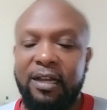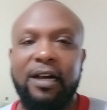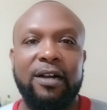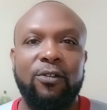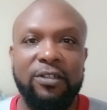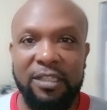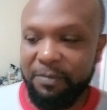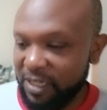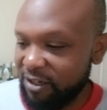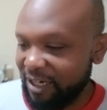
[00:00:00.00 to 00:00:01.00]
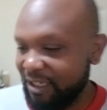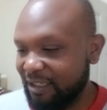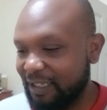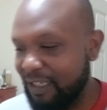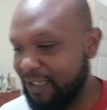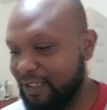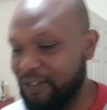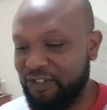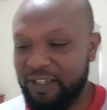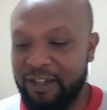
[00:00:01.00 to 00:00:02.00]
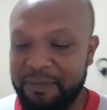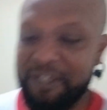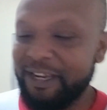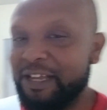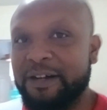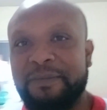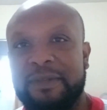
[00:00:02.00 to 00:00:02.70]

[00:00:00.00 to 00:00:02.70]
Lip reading: I go on to bed, right? So she comes. Sir, I come.